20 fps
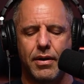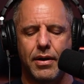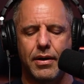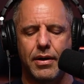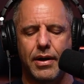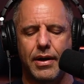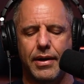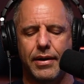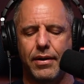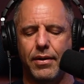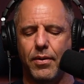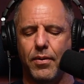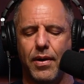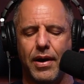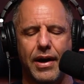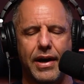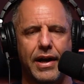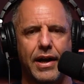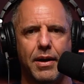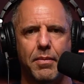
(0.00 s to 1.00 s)
I know
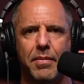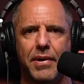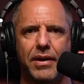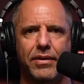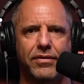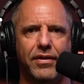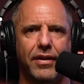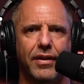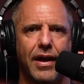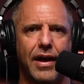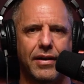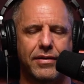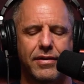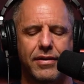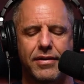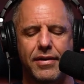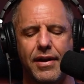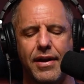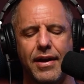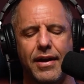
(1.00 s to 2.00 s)
I am. He's a lot to
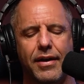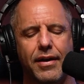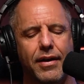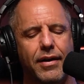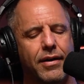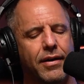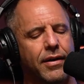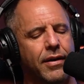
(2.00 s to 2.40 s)
take.